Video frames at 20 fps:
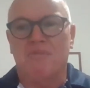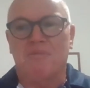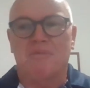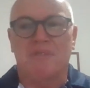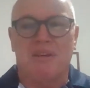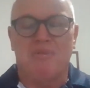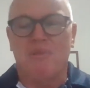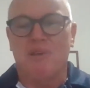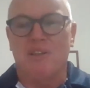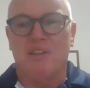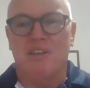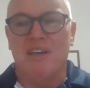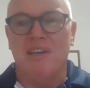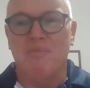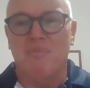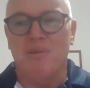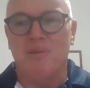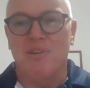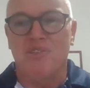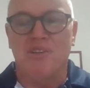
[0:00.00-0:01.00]
get rid of the
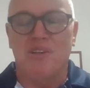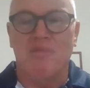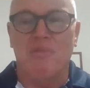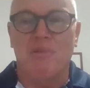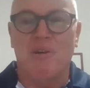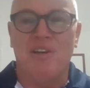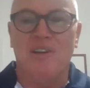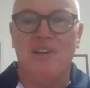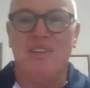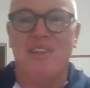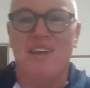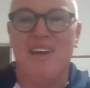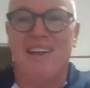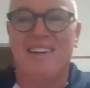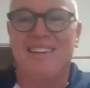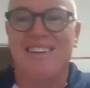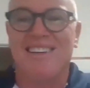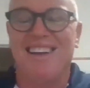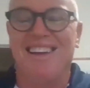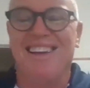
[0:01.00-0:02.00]
end piece. You don't really need
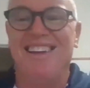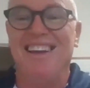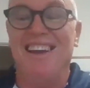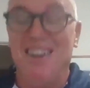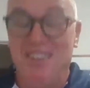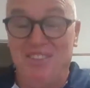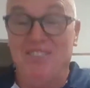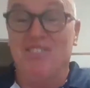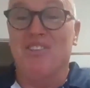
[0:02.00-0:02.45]
that. Yeah.